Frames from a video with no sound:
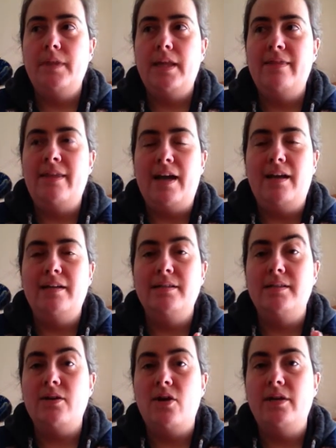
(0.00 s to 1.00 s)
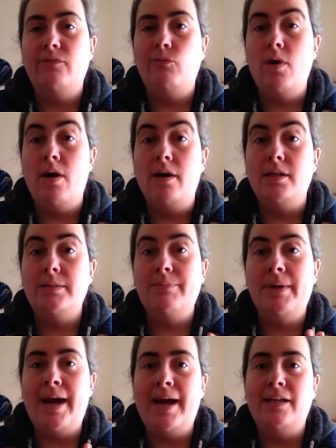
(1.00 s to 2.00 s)
that has kind of worked,
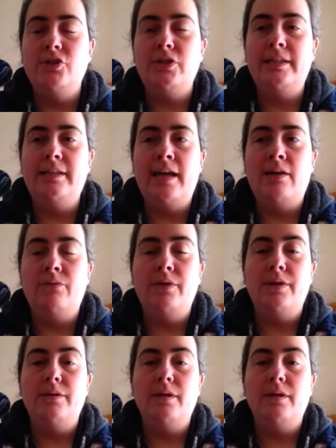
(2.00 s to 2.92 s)
but actually now that